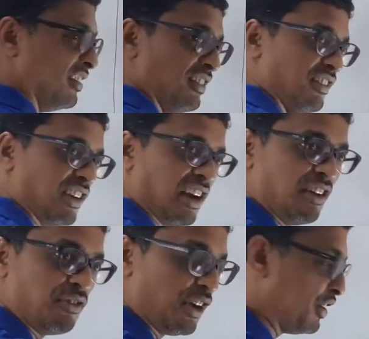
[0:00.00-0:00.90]
For
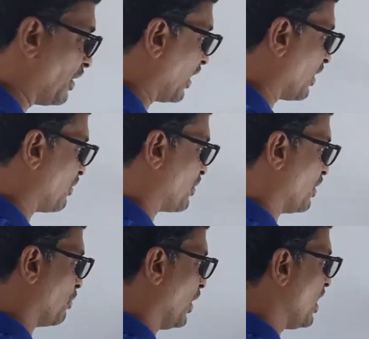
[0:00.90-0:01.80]
alpha you have taken
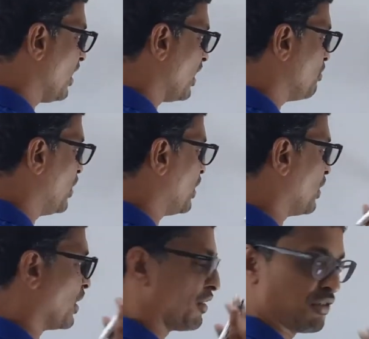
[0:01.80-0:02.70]
from A and beta you
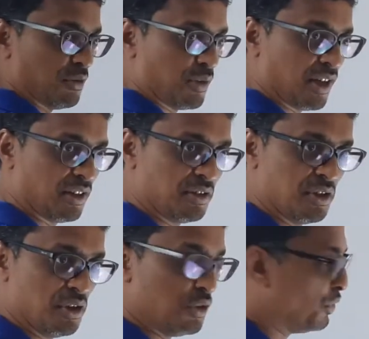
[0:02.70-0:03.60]
have taken from
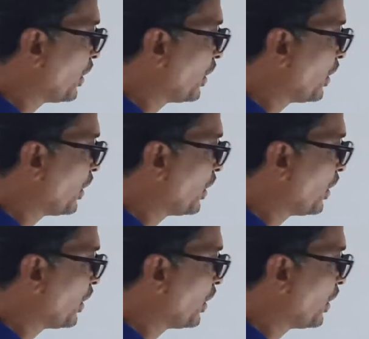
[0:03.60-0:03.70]
A. Okay,